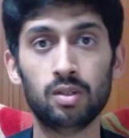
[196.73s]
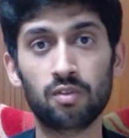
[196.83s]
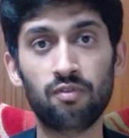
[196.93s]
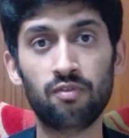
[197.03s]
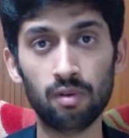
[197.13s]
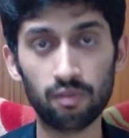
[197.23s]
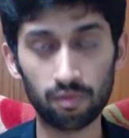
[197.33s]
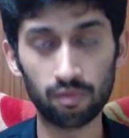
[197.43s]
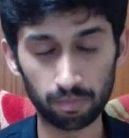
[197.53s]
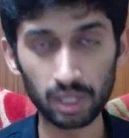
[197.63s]
So
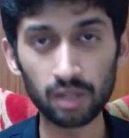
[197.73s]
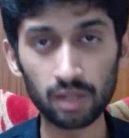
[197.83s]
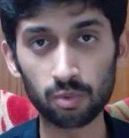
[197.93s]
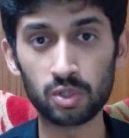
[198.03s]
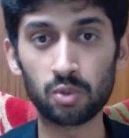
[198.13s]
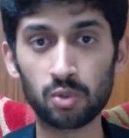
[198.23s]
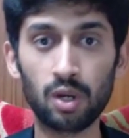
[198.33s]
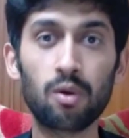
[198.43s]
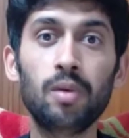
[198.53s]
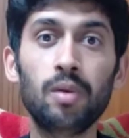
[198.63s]
beans which
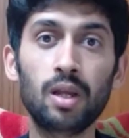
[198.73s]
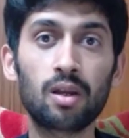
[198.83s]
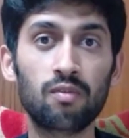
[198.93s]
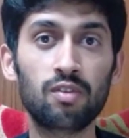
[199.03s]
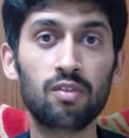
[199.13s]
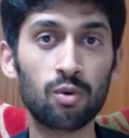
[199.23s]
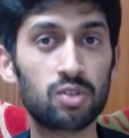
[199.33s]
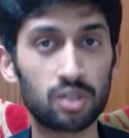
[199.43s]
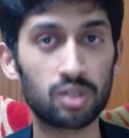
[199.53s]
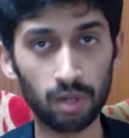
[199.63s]
should never be taken with
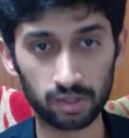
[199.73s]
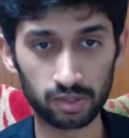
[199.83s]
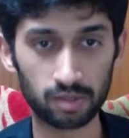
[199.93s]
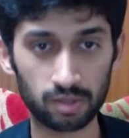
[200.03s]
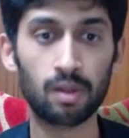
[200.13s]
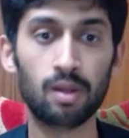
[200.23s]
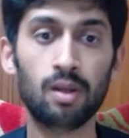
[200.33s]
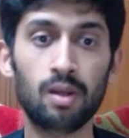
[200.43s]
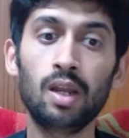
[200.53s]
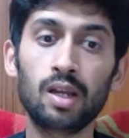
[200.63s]
fruits and milks.
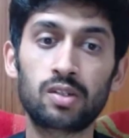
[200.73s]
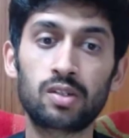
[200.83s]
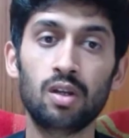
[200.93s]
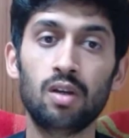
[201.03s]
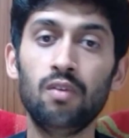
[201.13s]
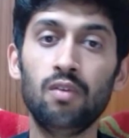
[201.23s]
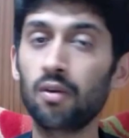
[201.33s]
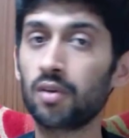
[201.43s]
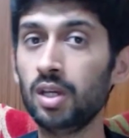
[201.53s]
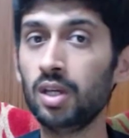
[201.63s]
Next, we
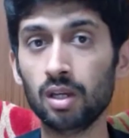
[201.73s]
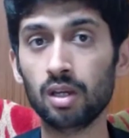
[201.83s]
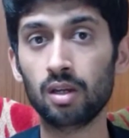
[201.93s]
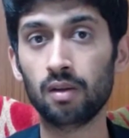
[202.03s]
have ghee.